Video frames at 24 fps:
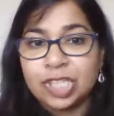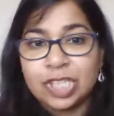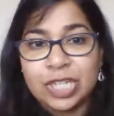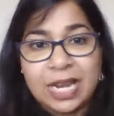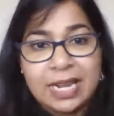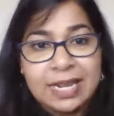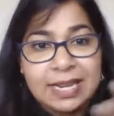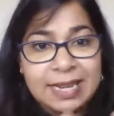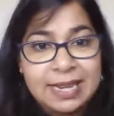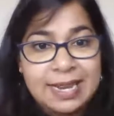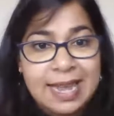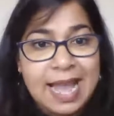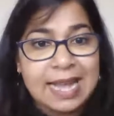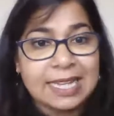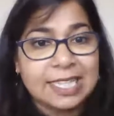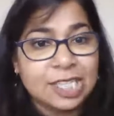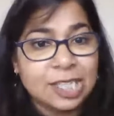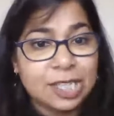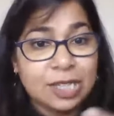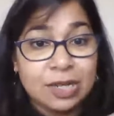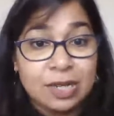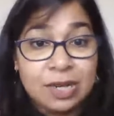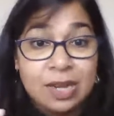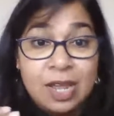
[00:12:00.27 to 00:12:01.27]
and yacht
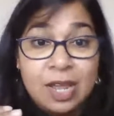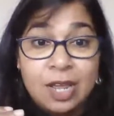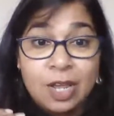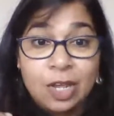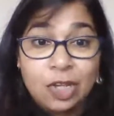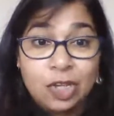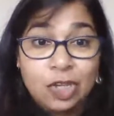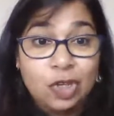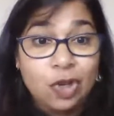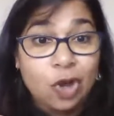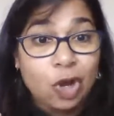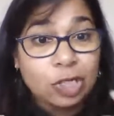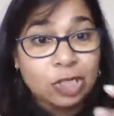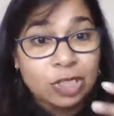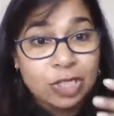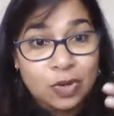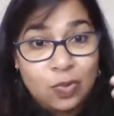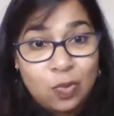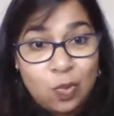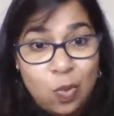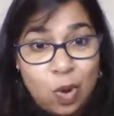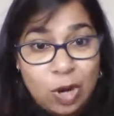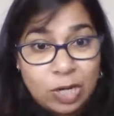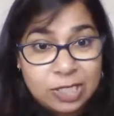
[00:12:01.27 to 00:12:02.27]
and yacht and
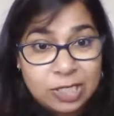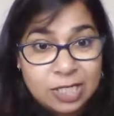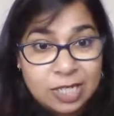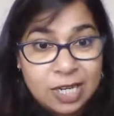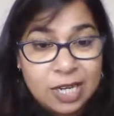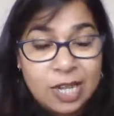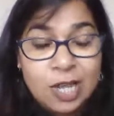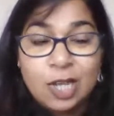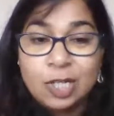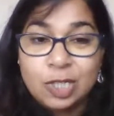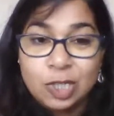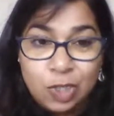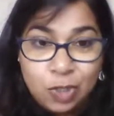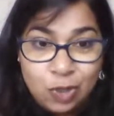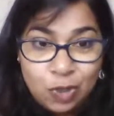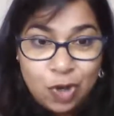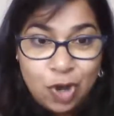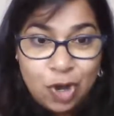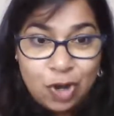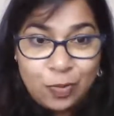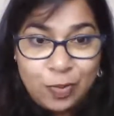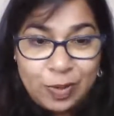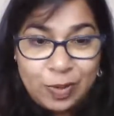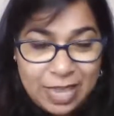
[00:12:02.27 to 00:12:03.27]
what. So you
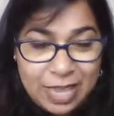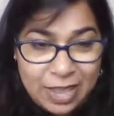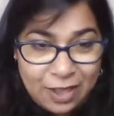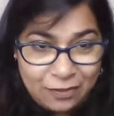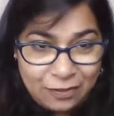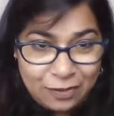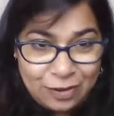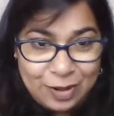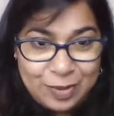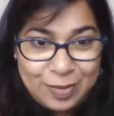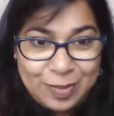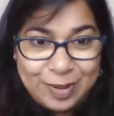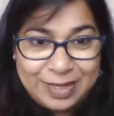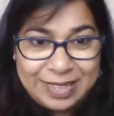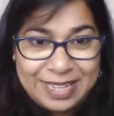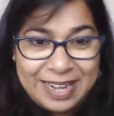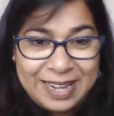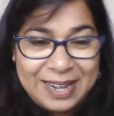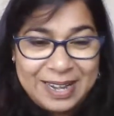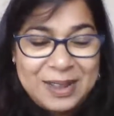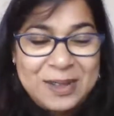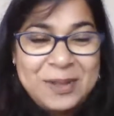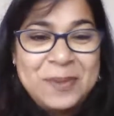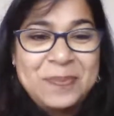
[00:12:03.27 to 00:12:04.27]
got to be careful about
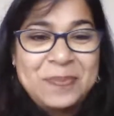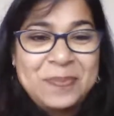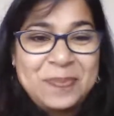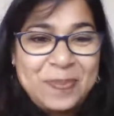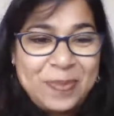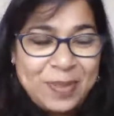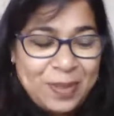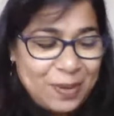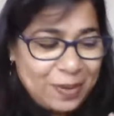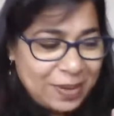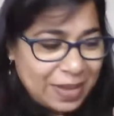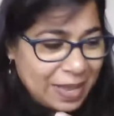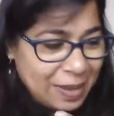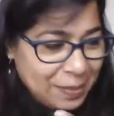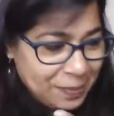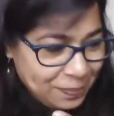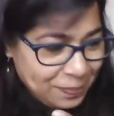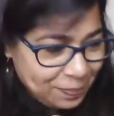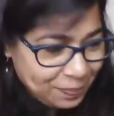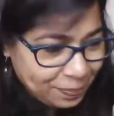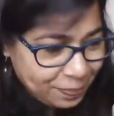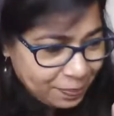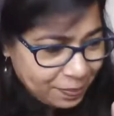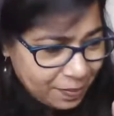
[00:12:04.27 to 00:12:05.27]
that. Okay,
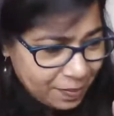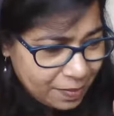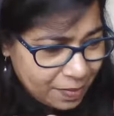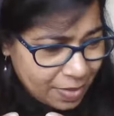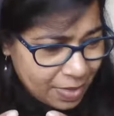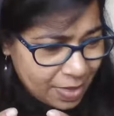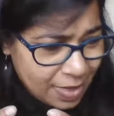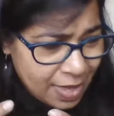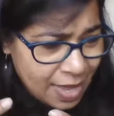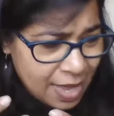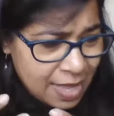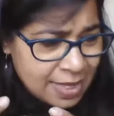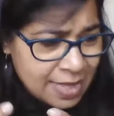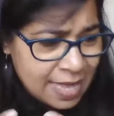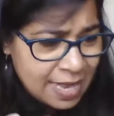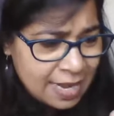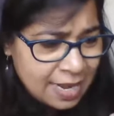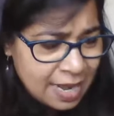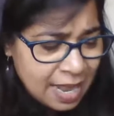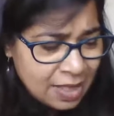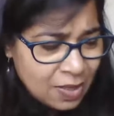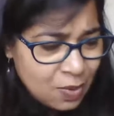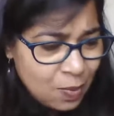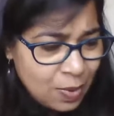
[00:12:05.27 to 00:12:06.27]
and then
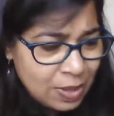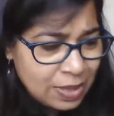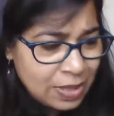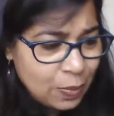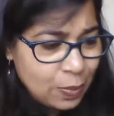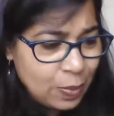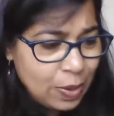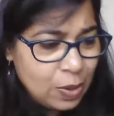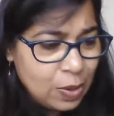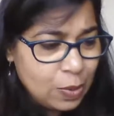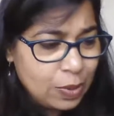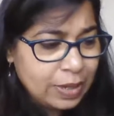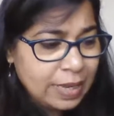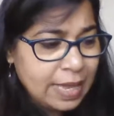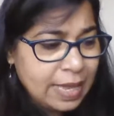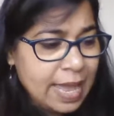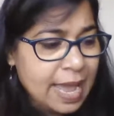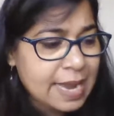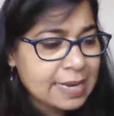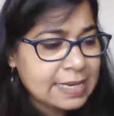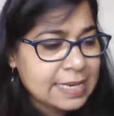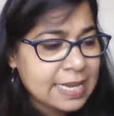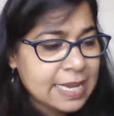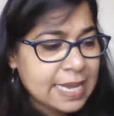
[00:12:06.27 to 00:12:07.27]
another one that we look
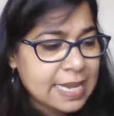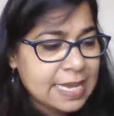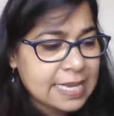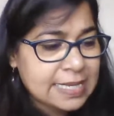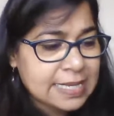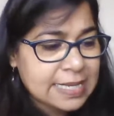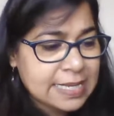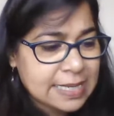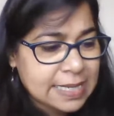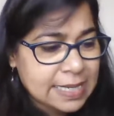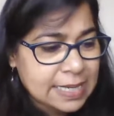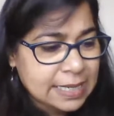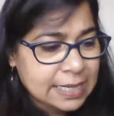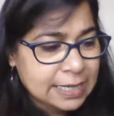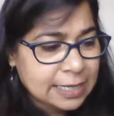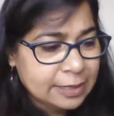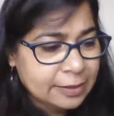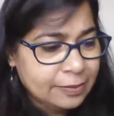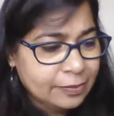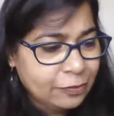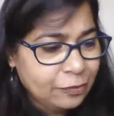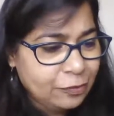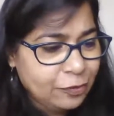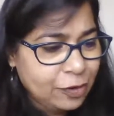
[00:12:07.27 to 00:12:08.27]
at is,
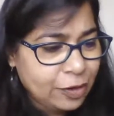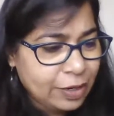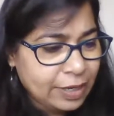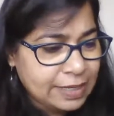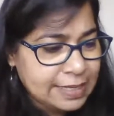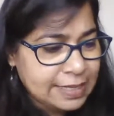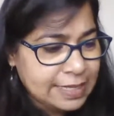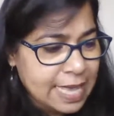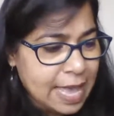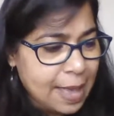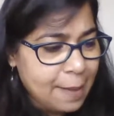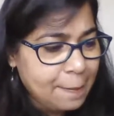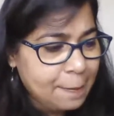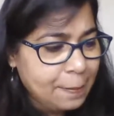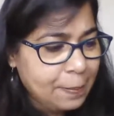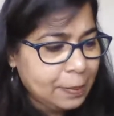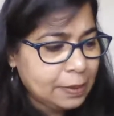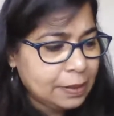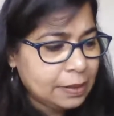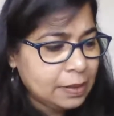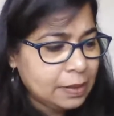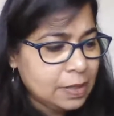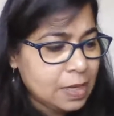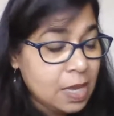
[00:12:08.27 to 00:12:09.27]
for
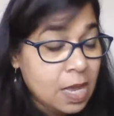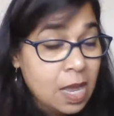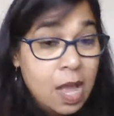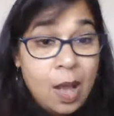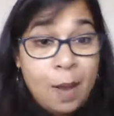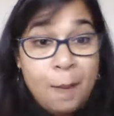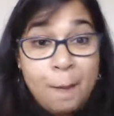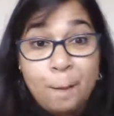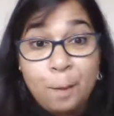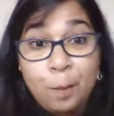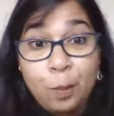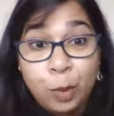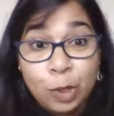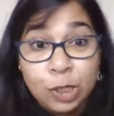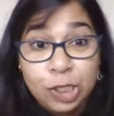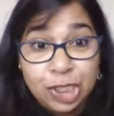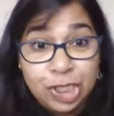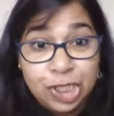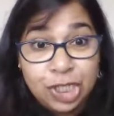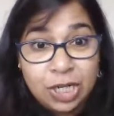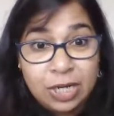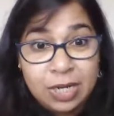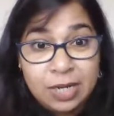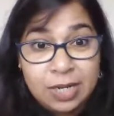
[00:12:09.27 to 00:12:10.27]
example,
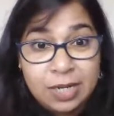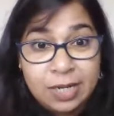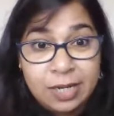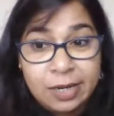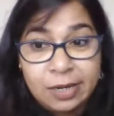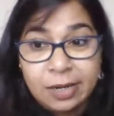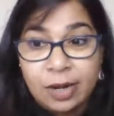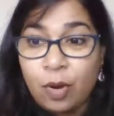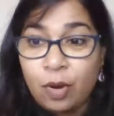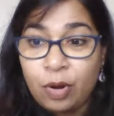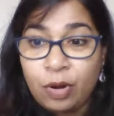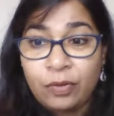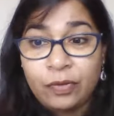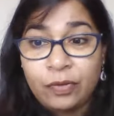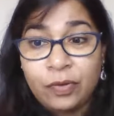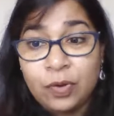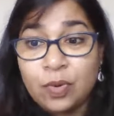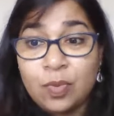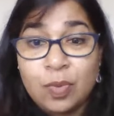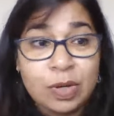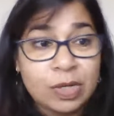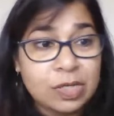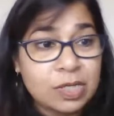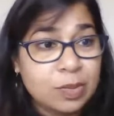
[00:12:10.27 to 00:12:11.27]
butcher. Now, all of you know
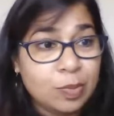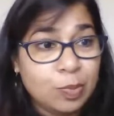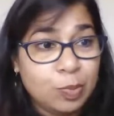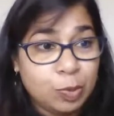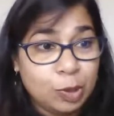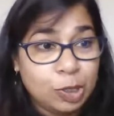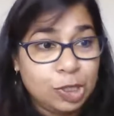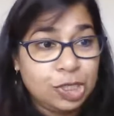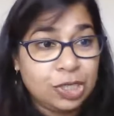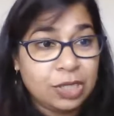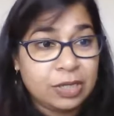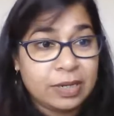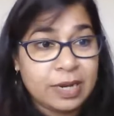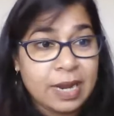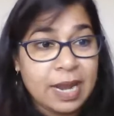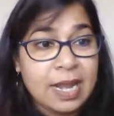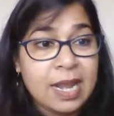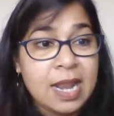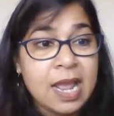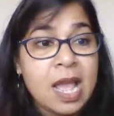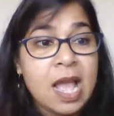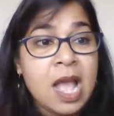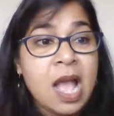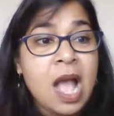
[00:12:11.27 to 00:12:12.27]
what is a butcher, right?
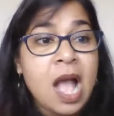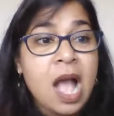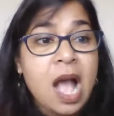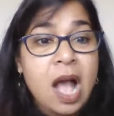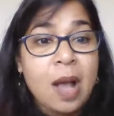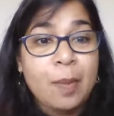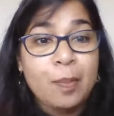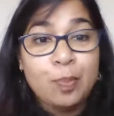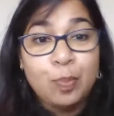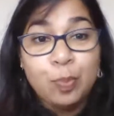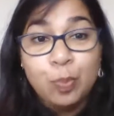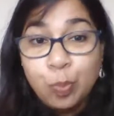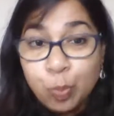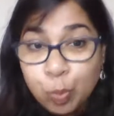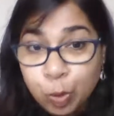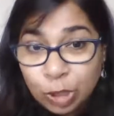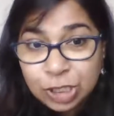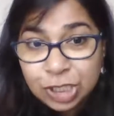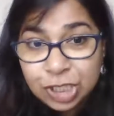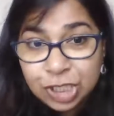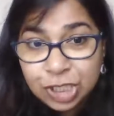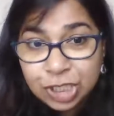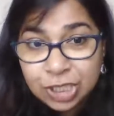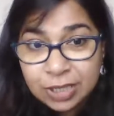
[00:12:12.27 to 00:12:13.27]
A
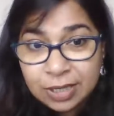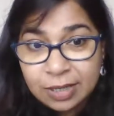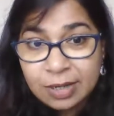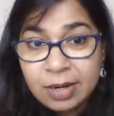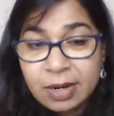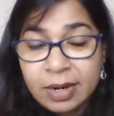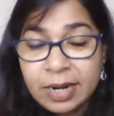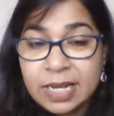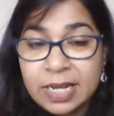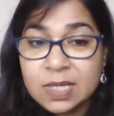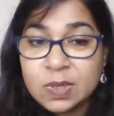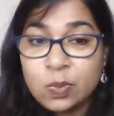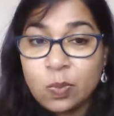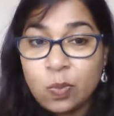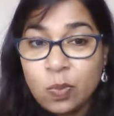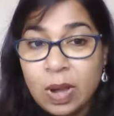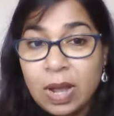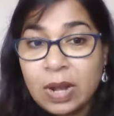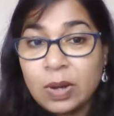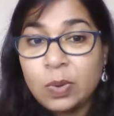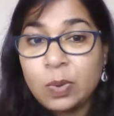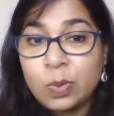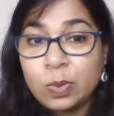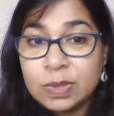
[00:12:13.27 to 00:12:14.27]
butcher is
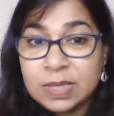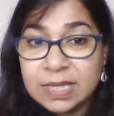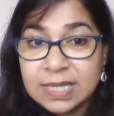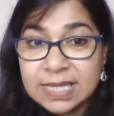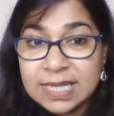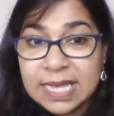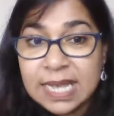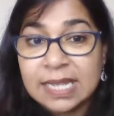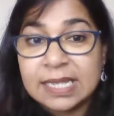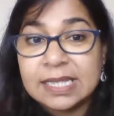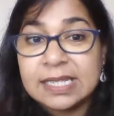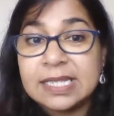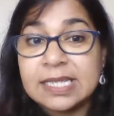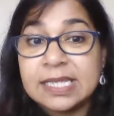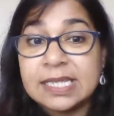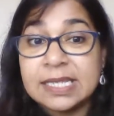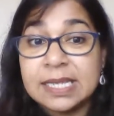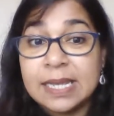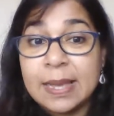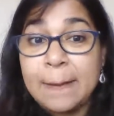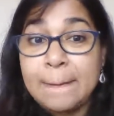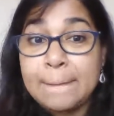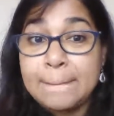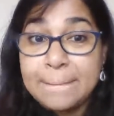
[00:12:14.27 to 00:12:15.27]
one who sells
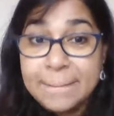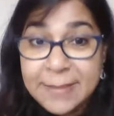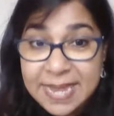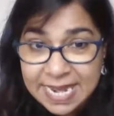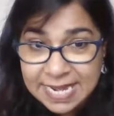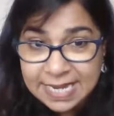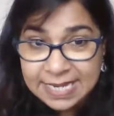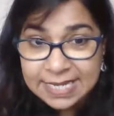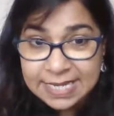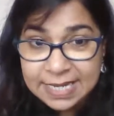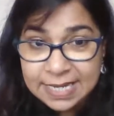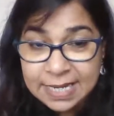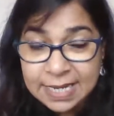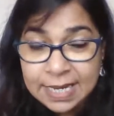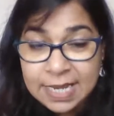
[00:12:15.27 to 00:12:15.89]
meat.